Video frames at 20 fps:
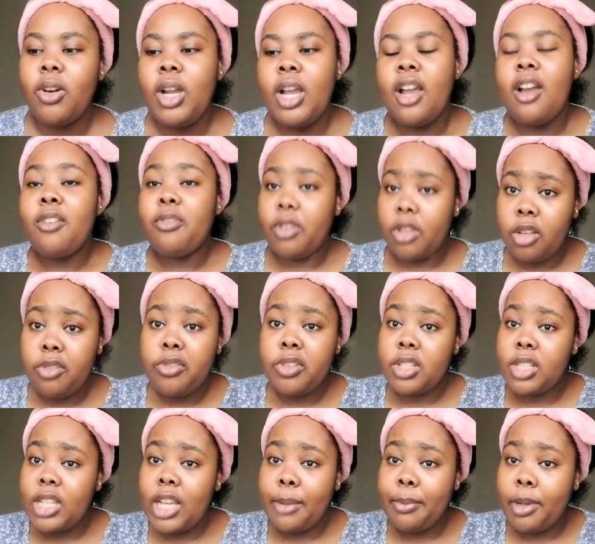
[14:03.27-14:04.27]
For the
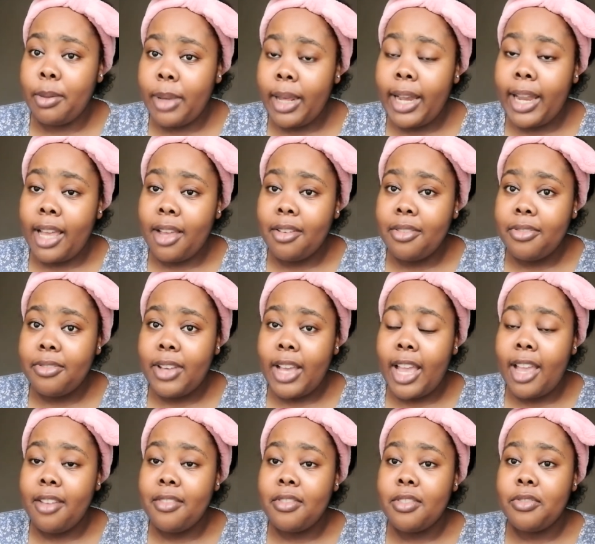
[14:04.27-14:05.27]
first time in my life,
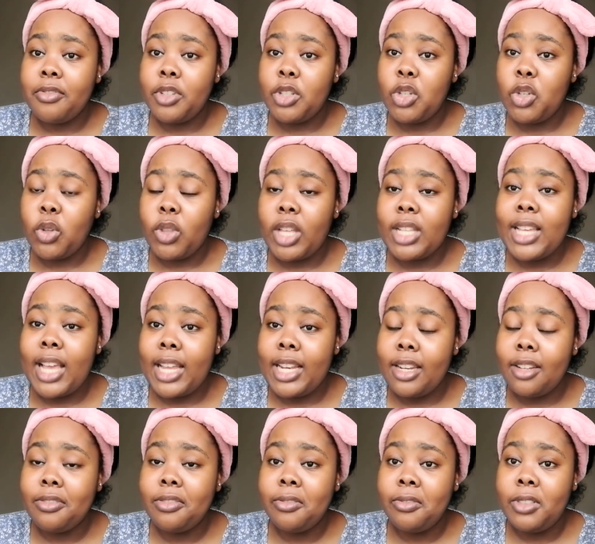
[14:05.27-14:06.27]
I have a video that's
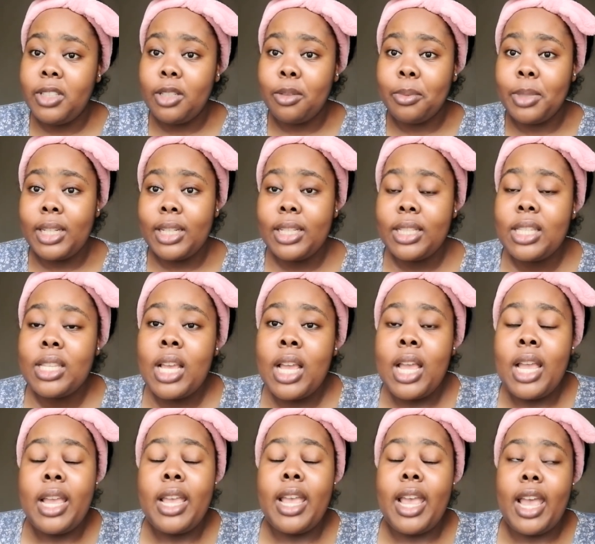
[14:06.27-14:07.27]
under 15 minutes,
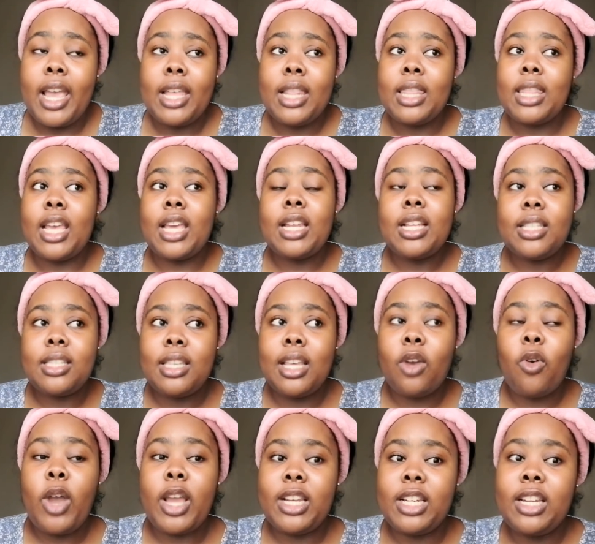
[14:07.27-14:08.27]
and that is
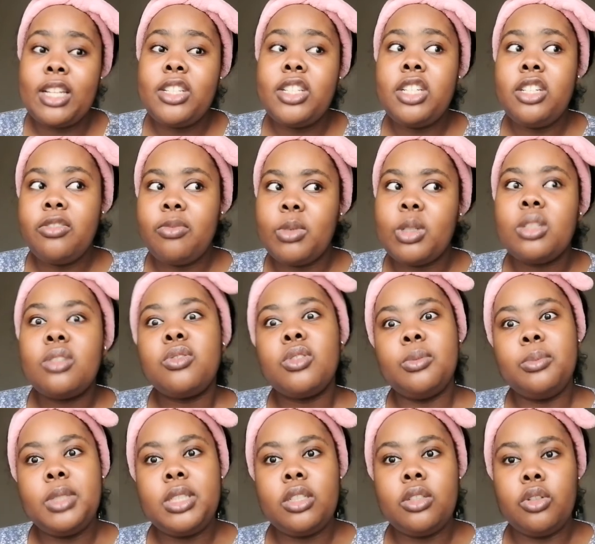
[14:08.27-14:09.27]
quite an achievement
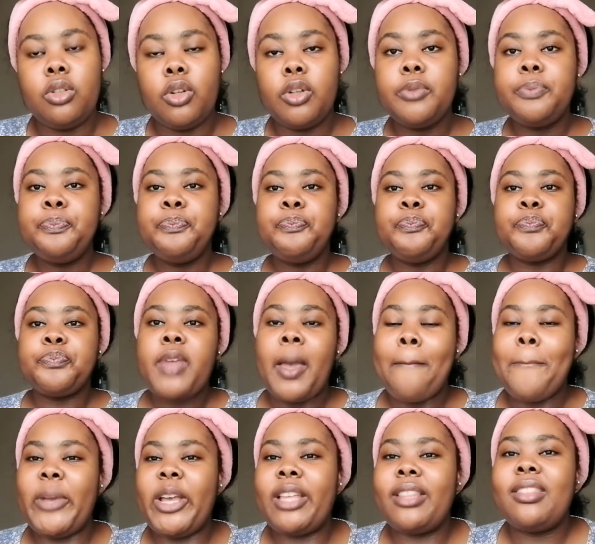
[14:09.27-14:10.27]
for me, you know.
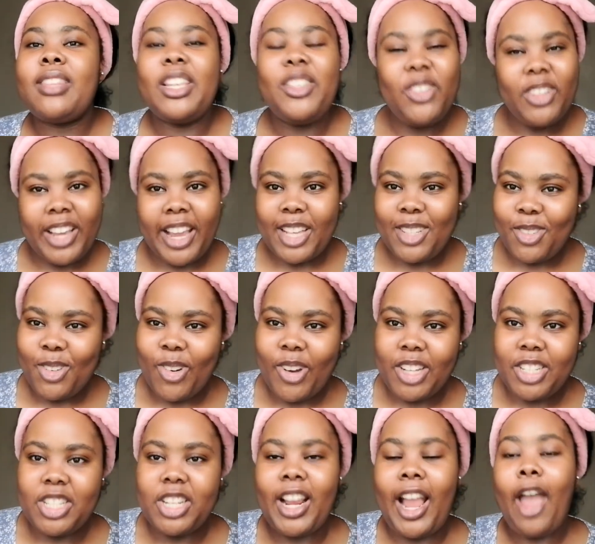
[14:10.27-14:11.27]
But thank you guys for
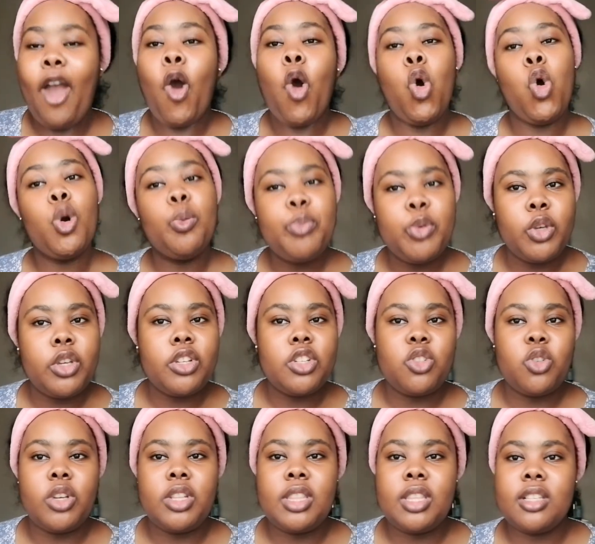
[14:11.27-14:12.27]
watching. I hope you
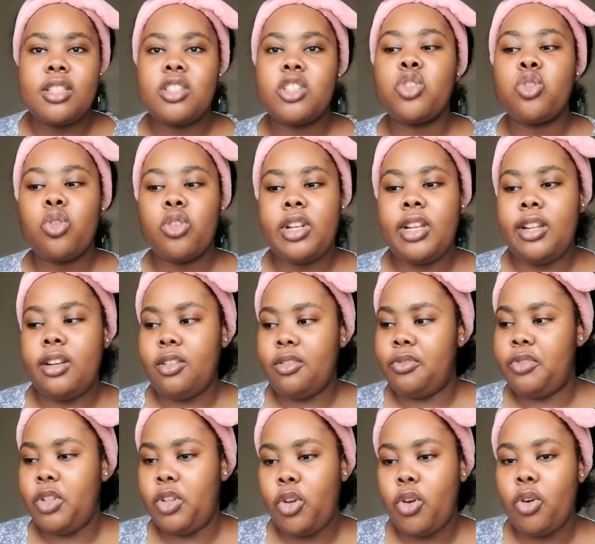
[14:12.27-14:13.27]
enjoyed this short little
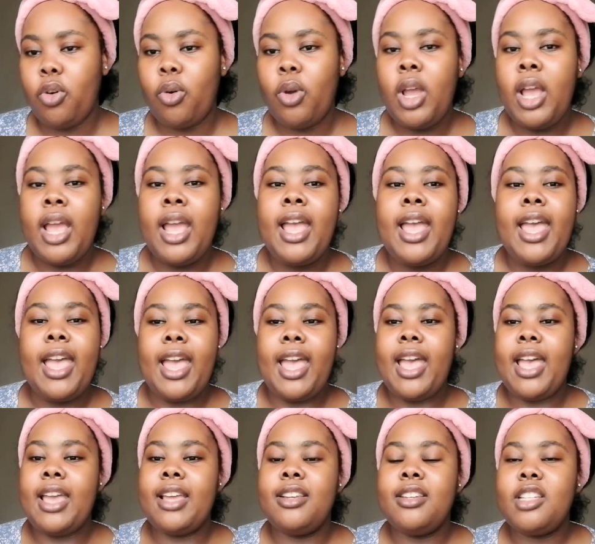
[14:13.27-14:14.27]
video.
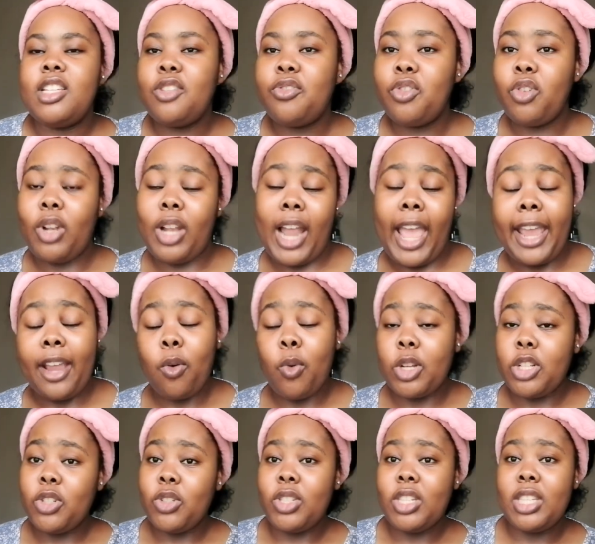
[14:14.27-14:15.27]
And if you like
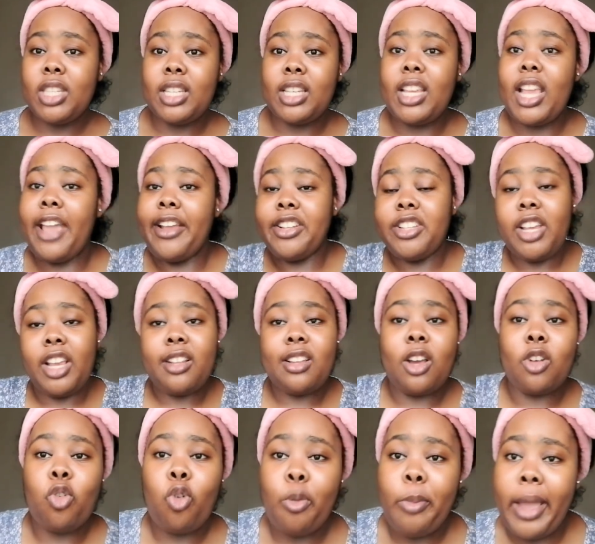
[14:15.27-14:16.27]
what you see and checked
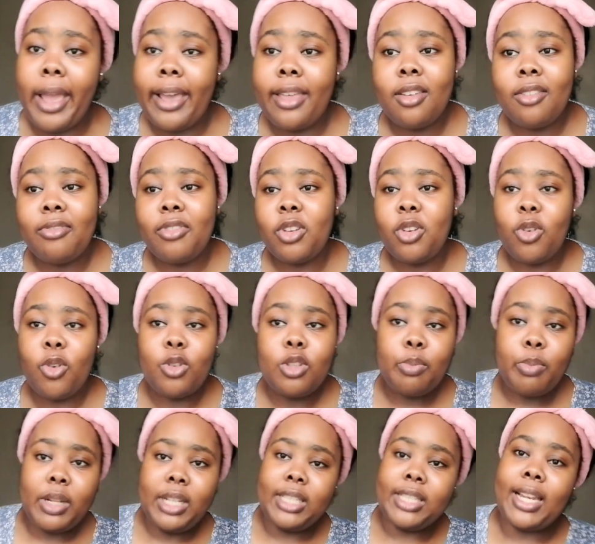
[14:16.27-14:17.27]
out all my other
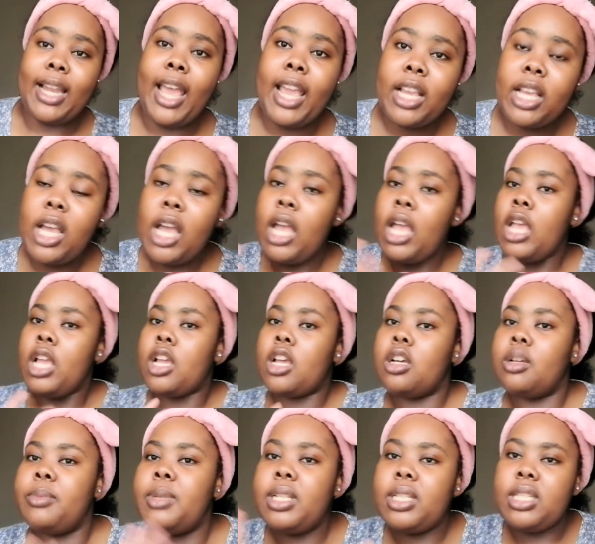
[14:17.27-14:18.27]
videos, please like,
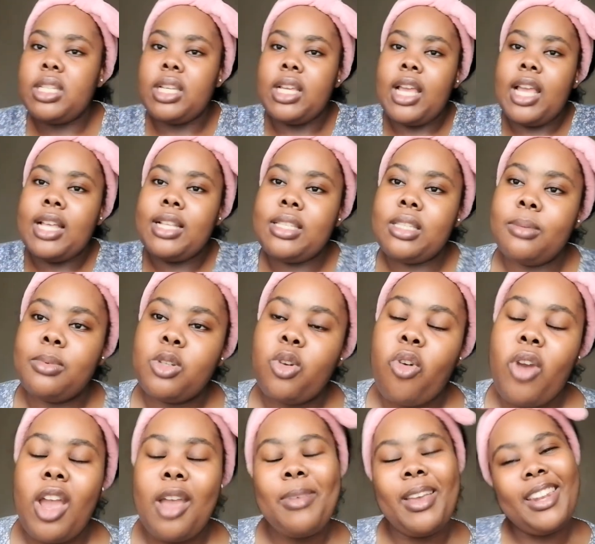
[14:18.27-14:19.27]
comment, and
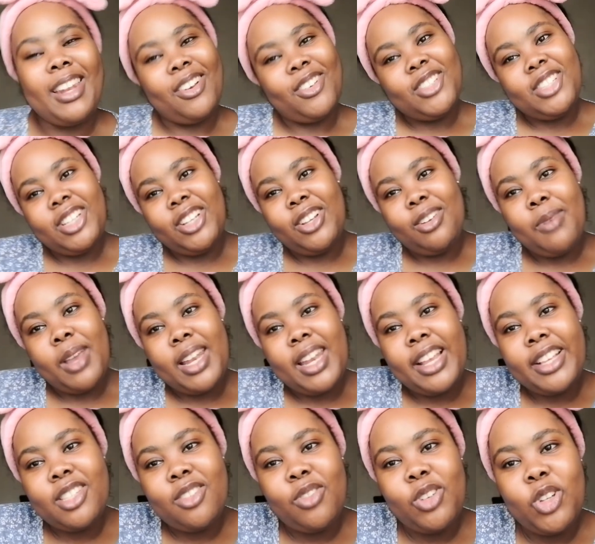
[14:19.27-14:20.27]
subscribe. And I'll see you in my
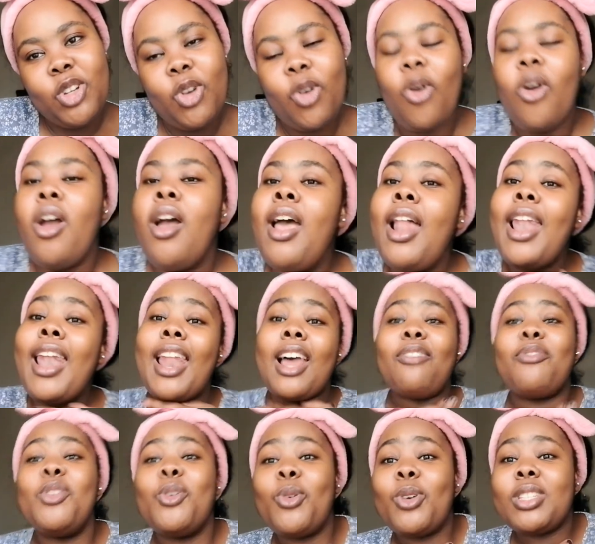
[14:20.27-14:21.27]
next video.
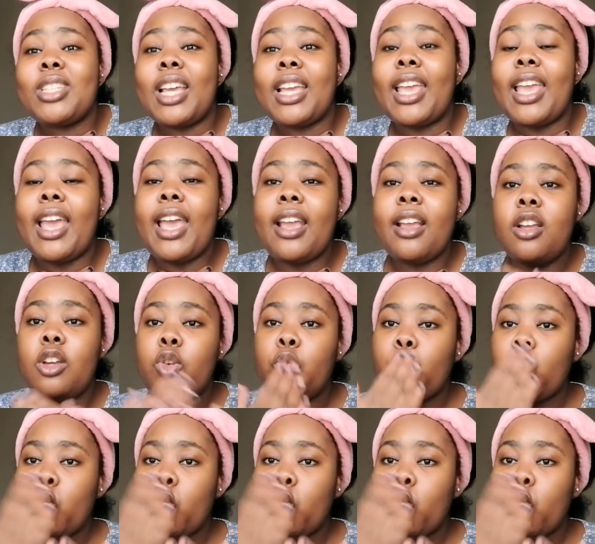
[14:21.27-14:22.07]
Love you, Water Gang.